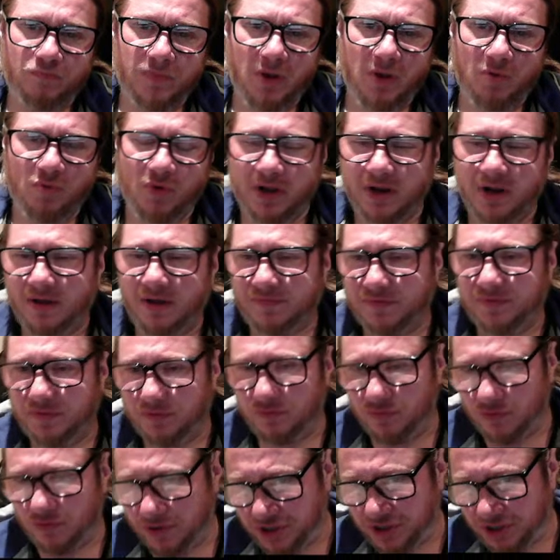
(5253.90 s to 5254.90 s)
Well, after
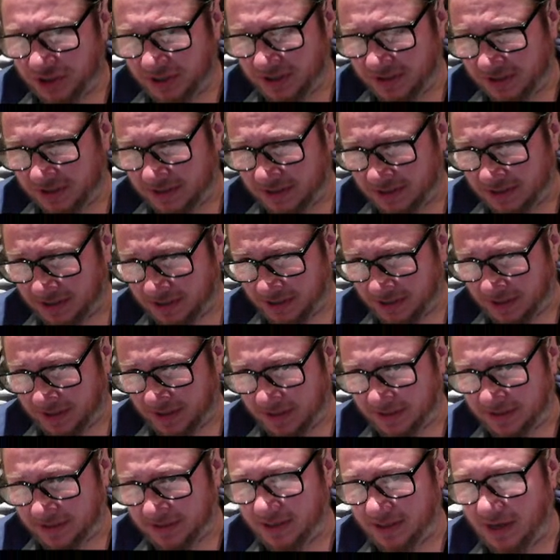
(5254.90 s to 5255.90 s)
rook
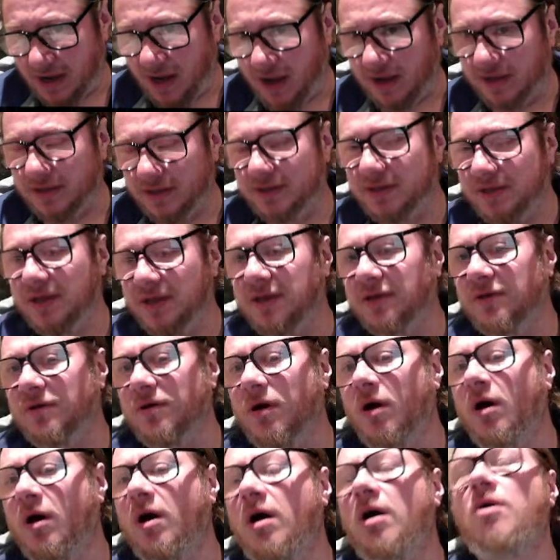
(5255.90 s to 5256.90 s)
g6, I take...
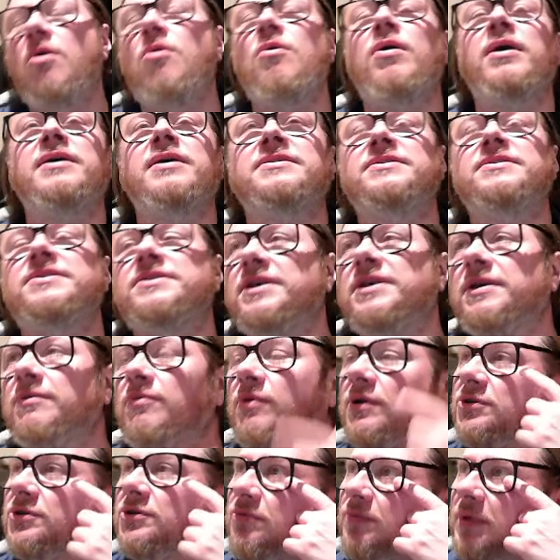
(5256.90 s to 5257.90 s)
Oh, I see
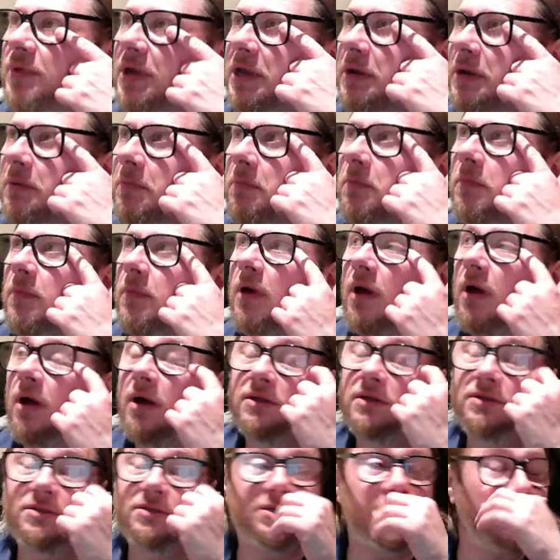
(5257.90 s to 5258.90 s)
what you mean. I
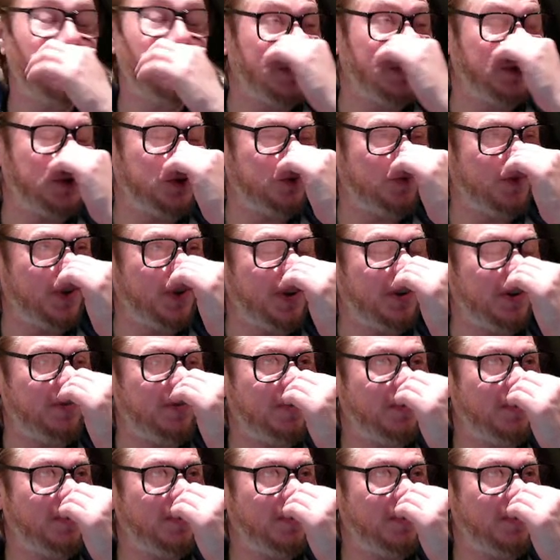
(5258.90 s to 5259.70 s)
see what you mean.